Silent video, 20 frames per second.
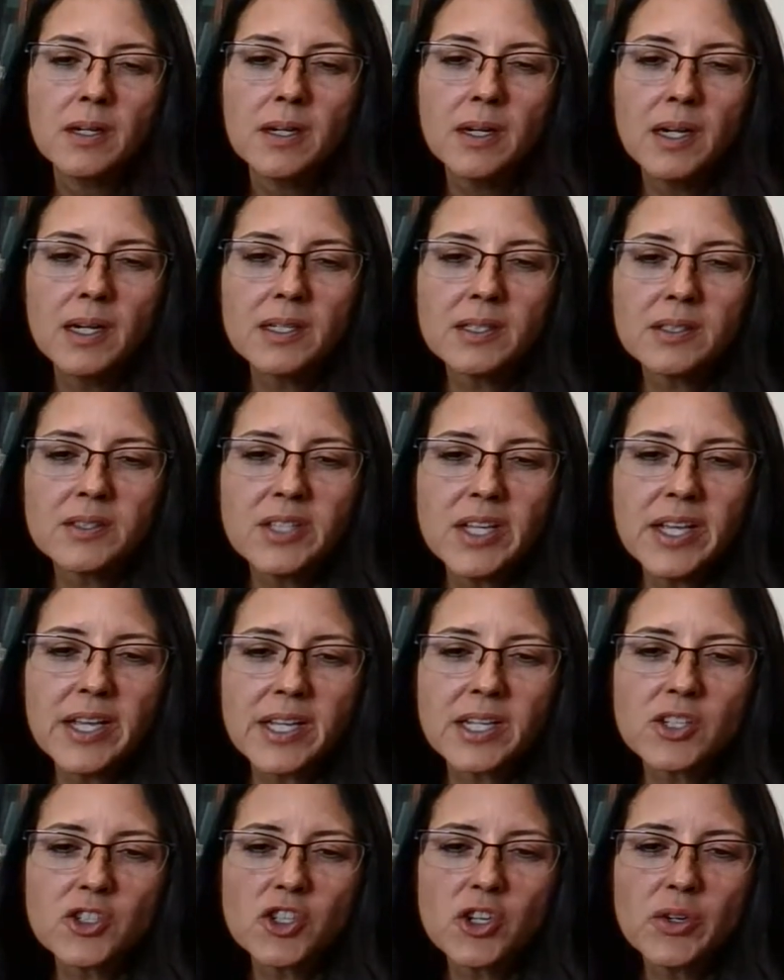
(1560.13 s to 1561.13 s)
I'll take
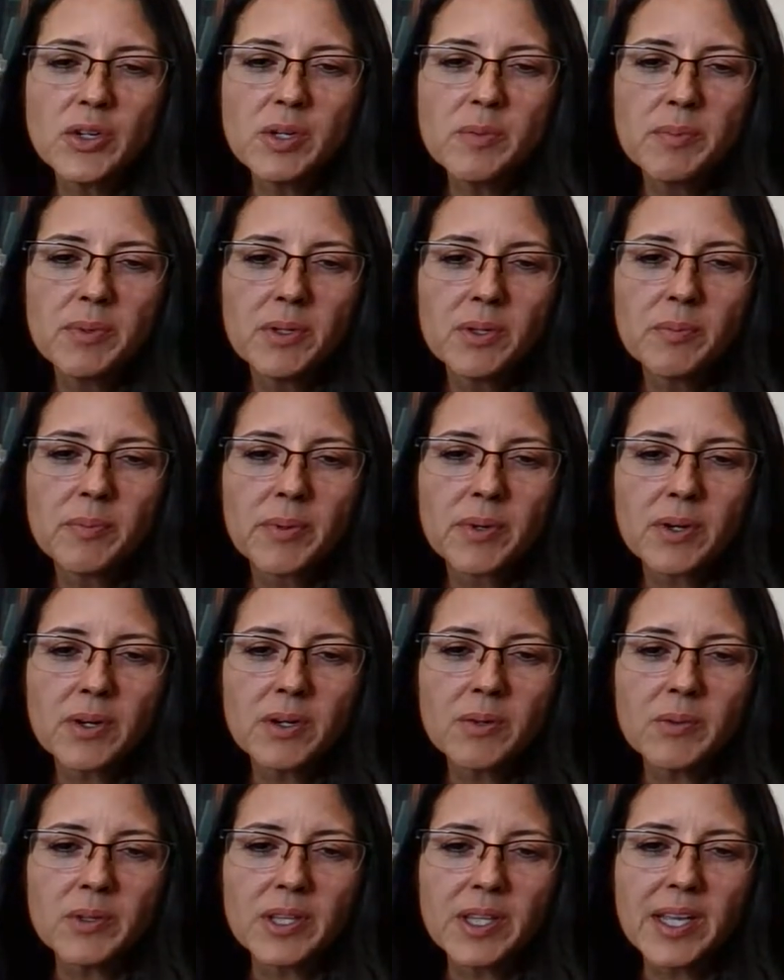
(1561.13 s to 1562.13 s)
a Jody Bowl burger
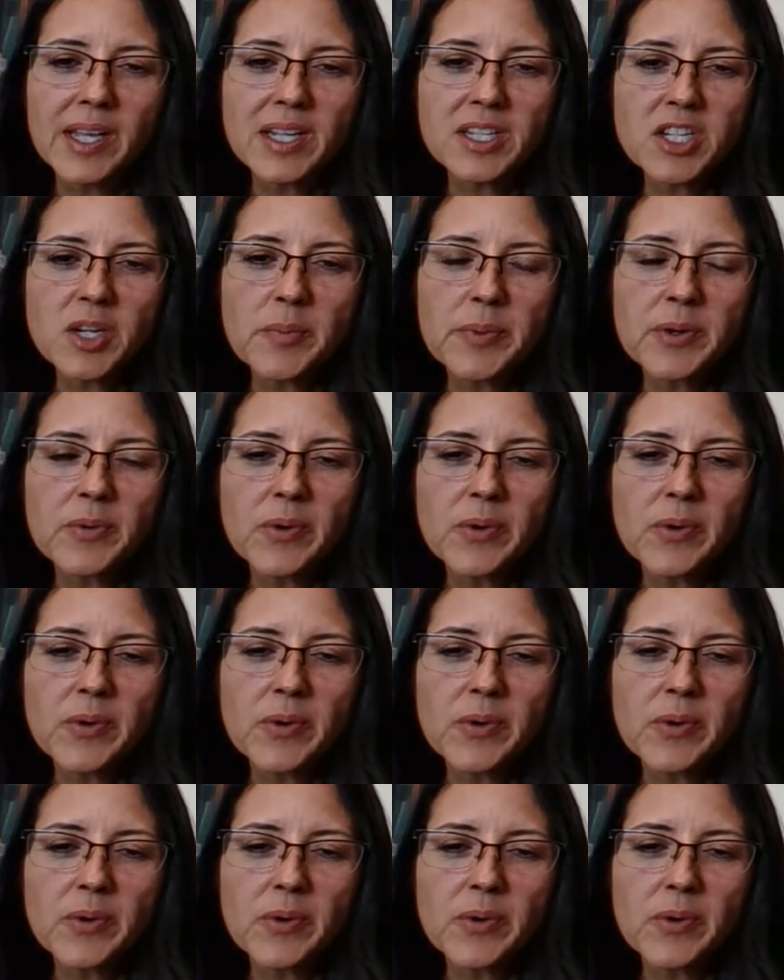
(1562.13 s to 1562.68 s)
with ketchup and